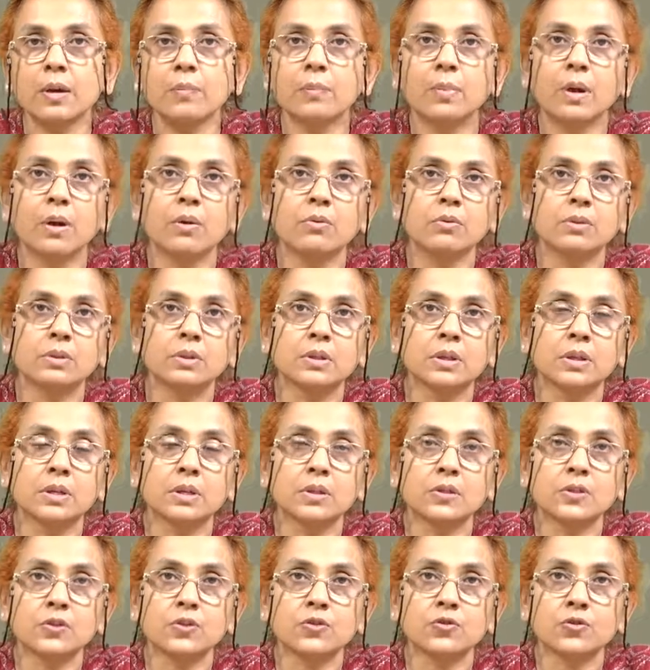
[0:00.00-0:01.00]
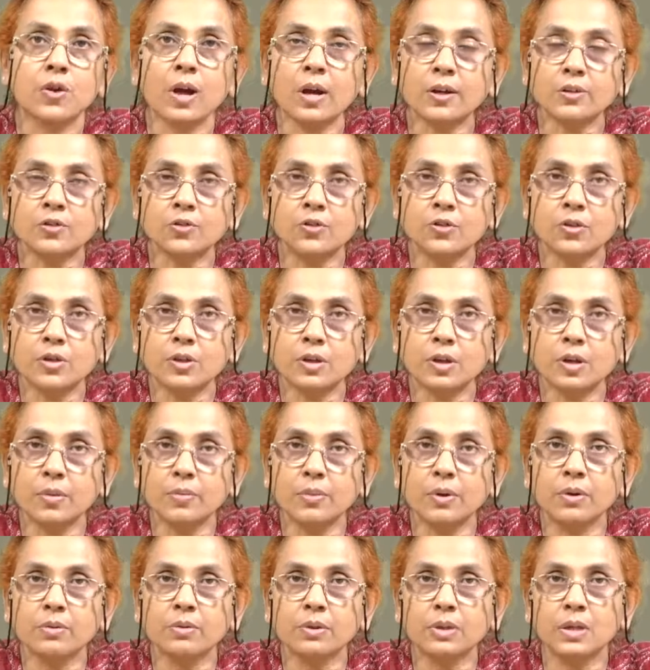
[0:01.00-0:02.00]
about the structure,
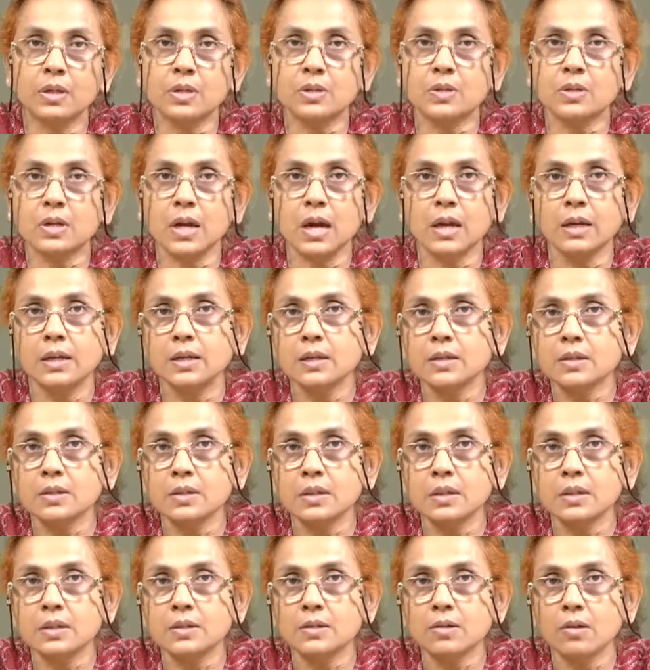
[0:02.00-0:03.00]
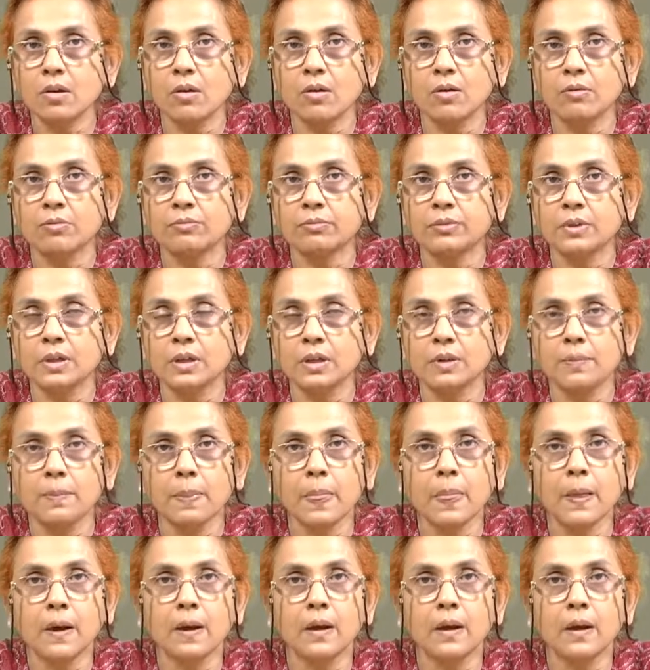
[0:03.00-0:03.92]
about the stylistics of the